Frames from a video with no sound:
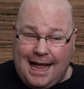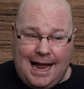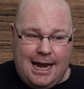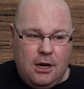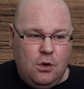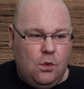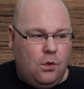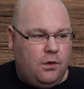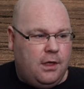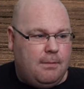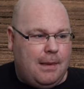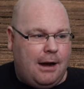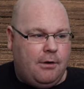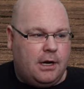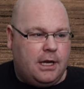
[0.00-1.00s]
and North
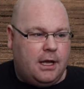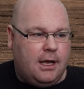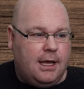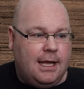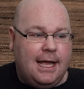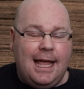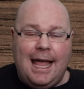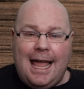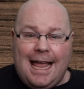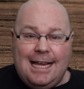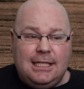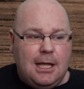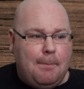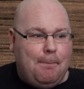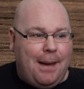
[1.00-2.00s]
America
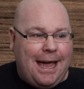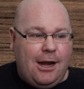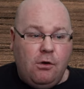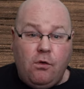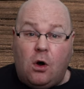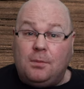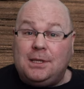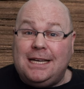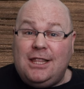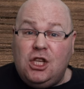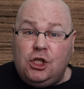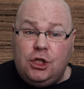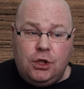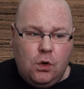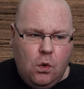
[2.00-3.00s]
is the better option in the
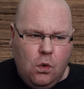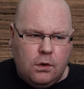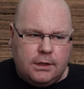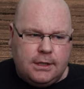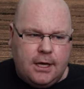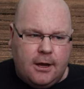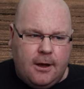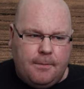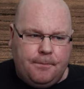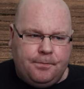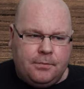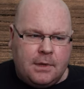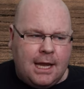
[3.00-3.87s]
short term,